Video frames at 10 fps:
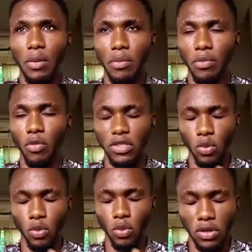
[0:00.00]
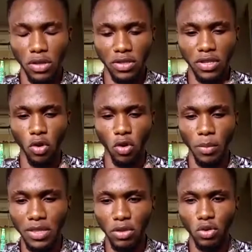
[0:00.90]
what's the word? Is it
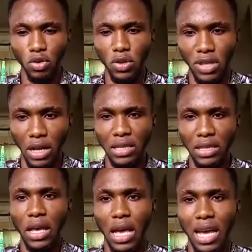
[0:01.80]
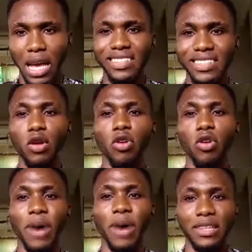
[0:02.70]
community news? And And I say a lot of
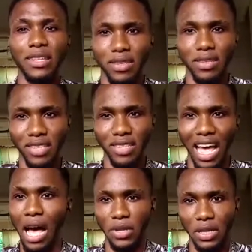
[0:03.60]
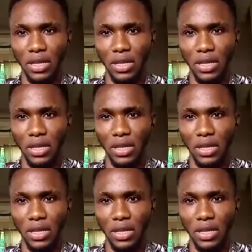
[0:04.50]
bad things are happening.